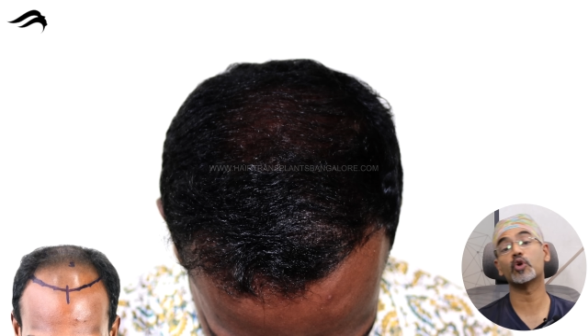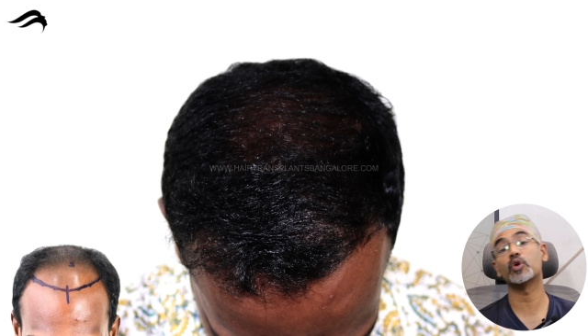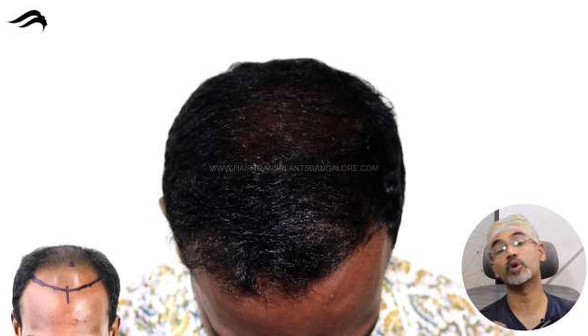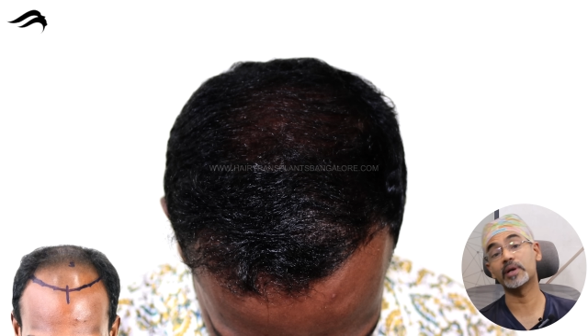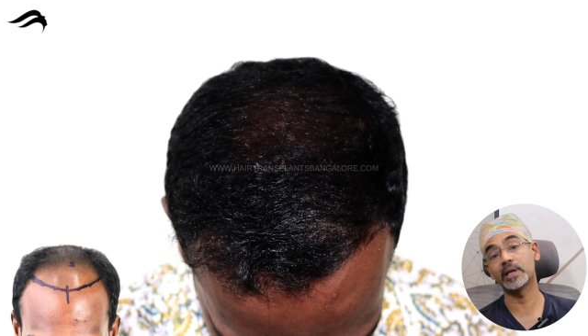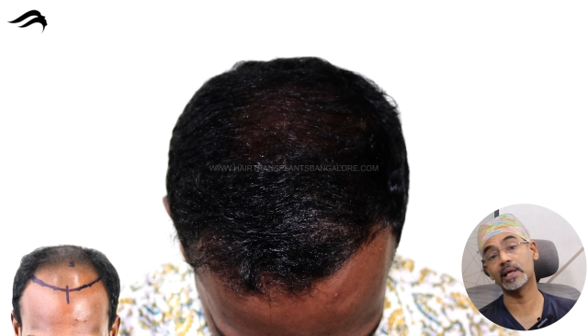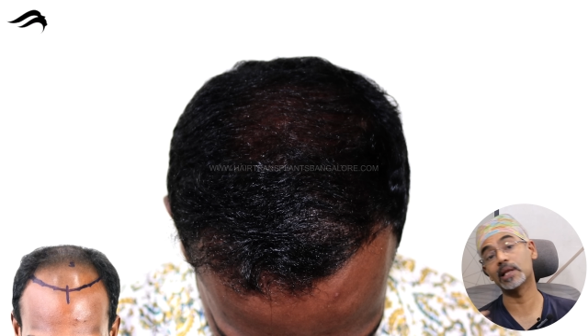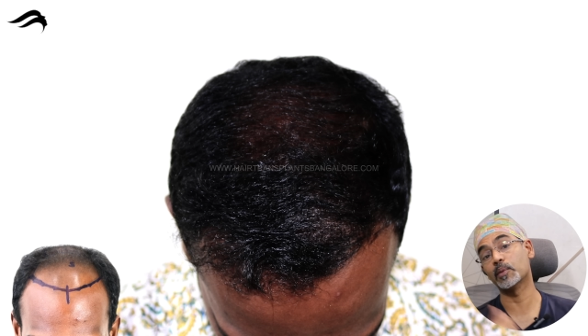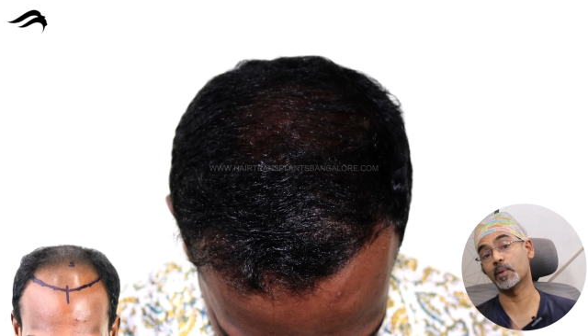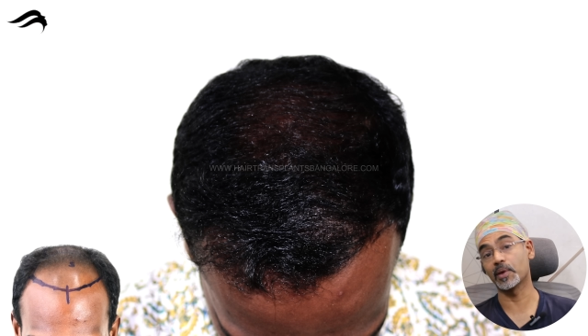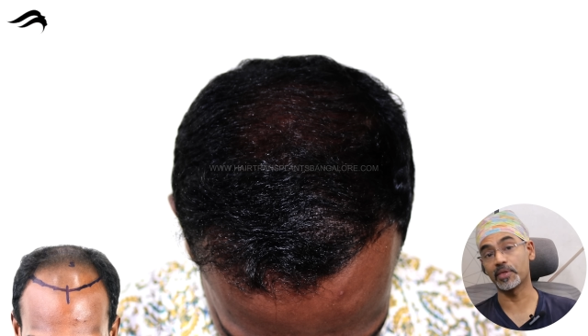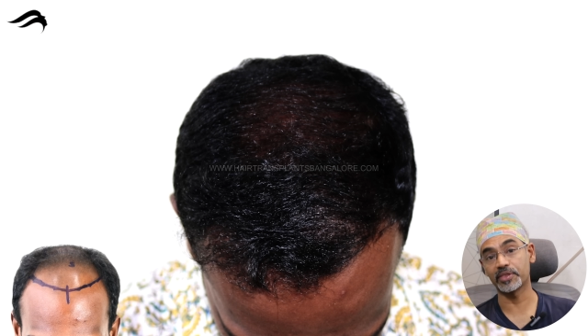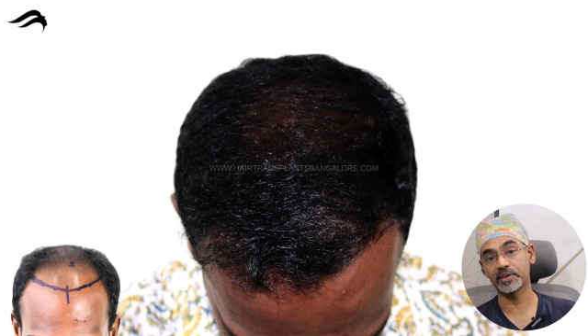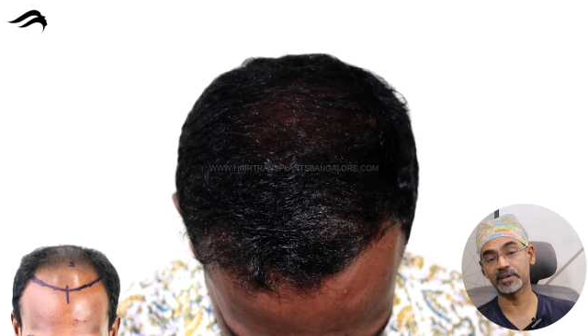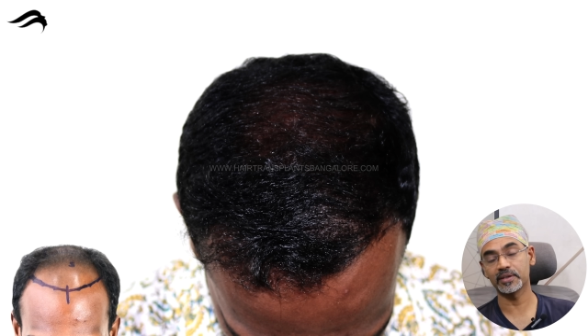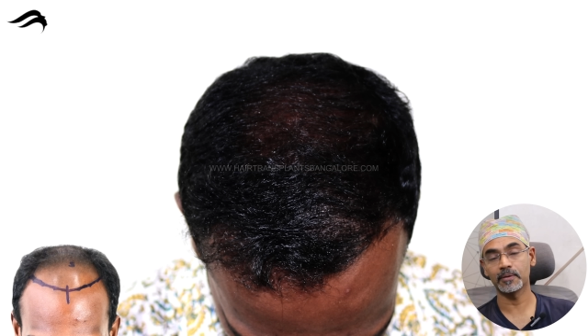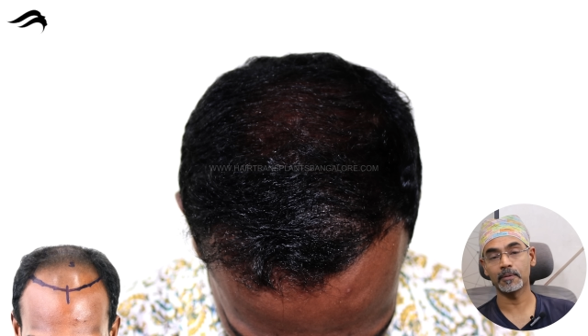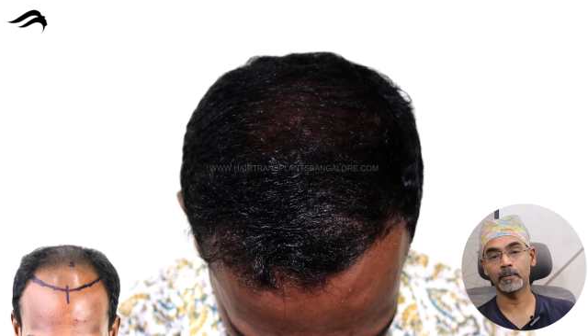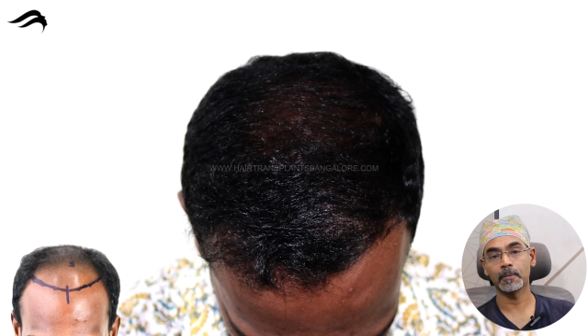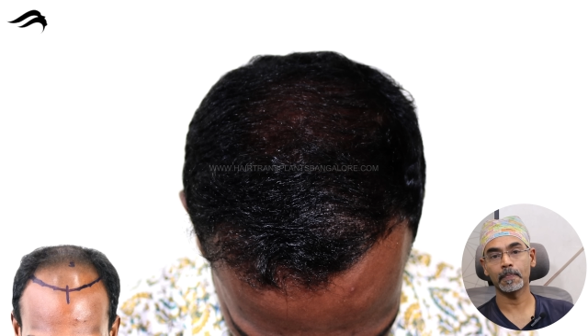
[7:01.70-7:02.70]
going to deal with?
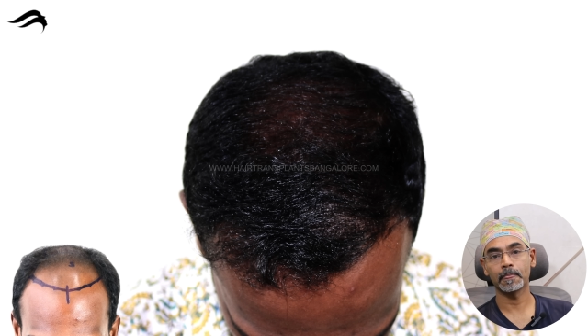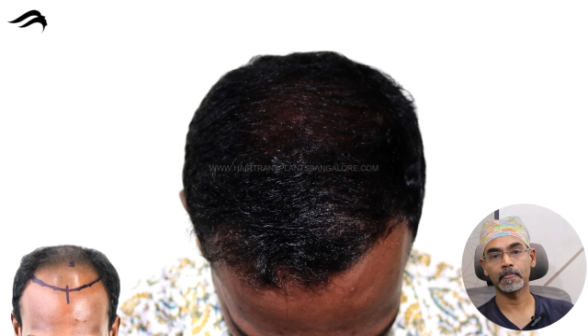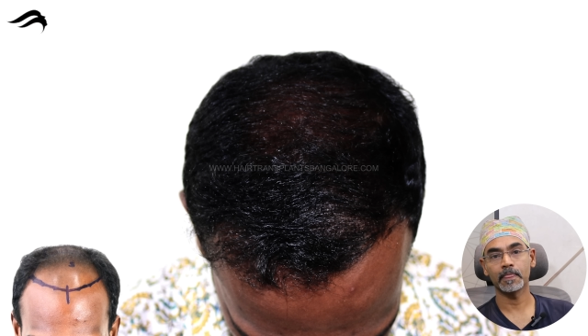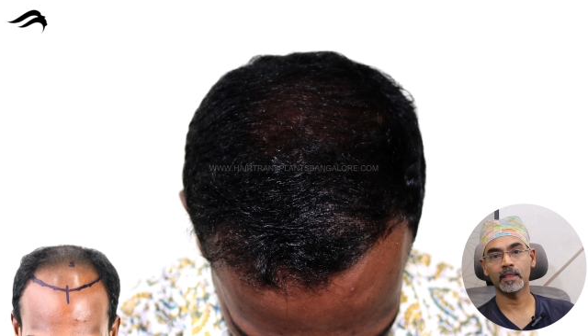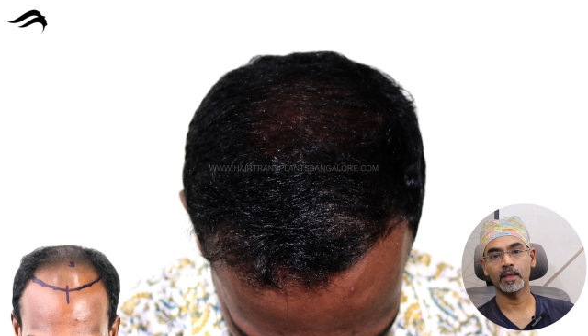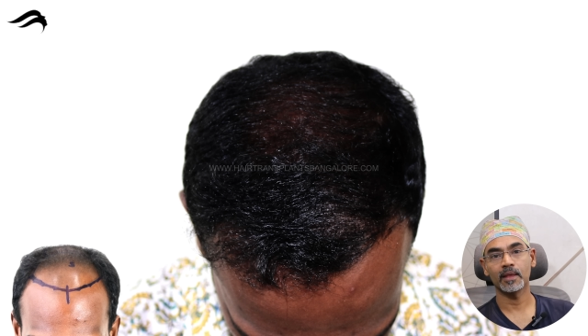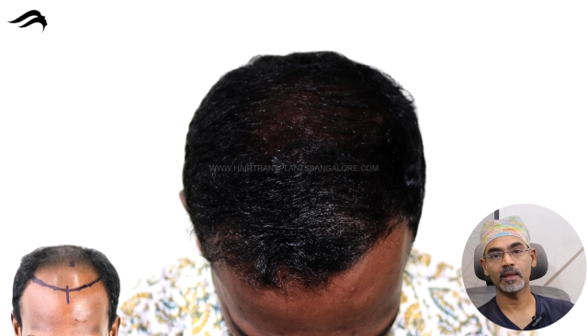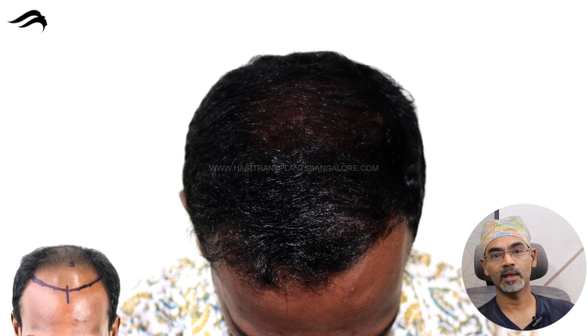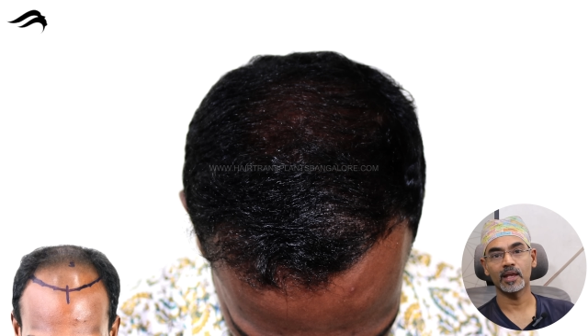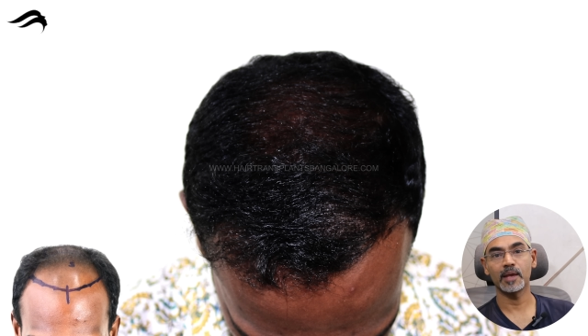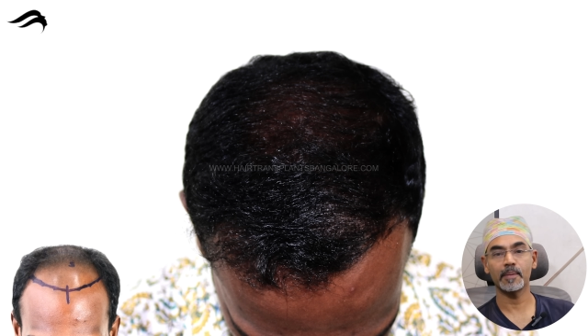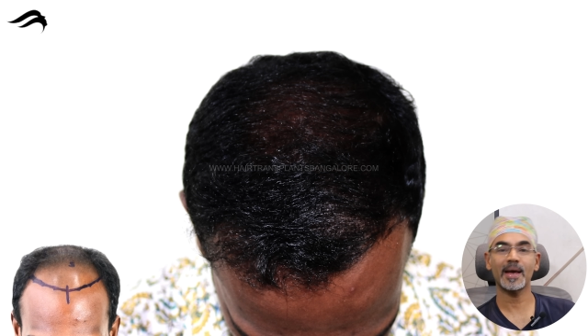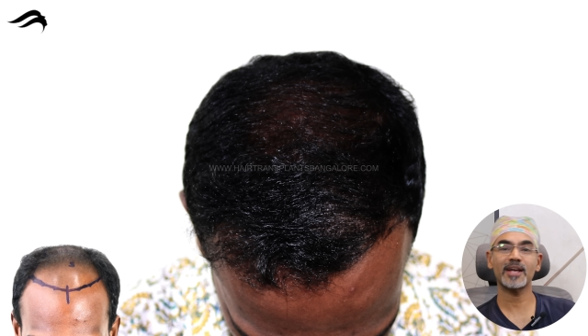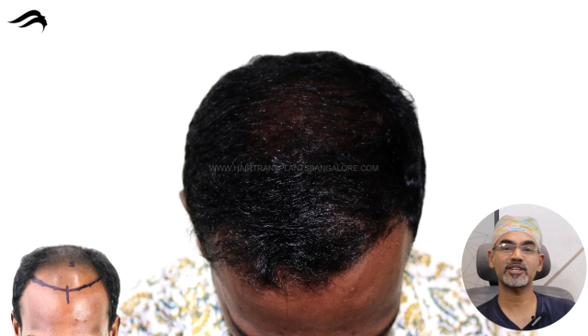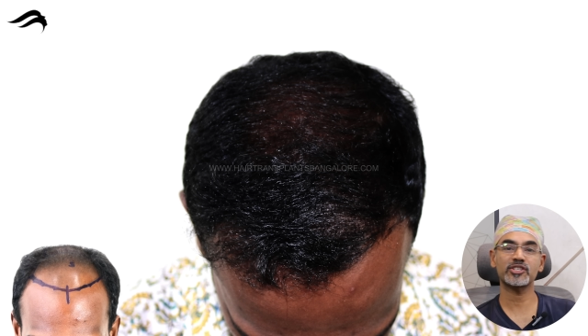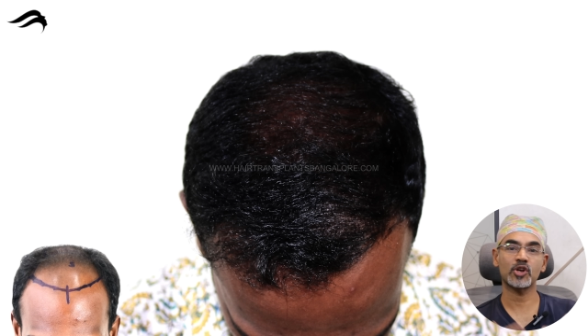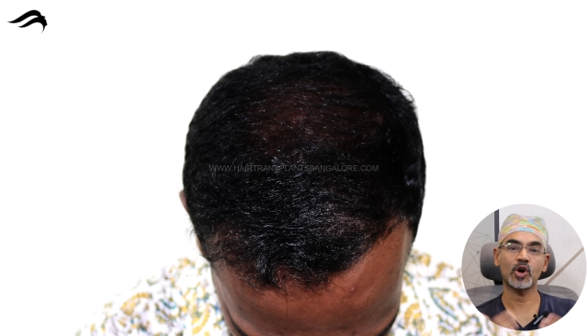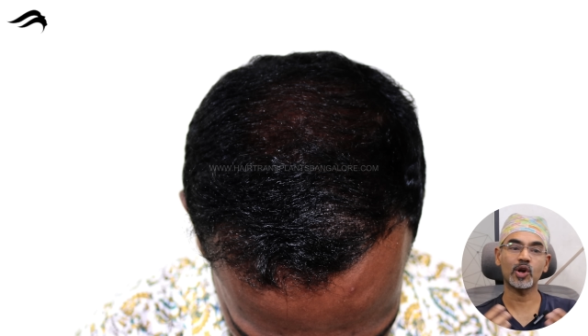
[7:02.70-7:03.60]
Imagine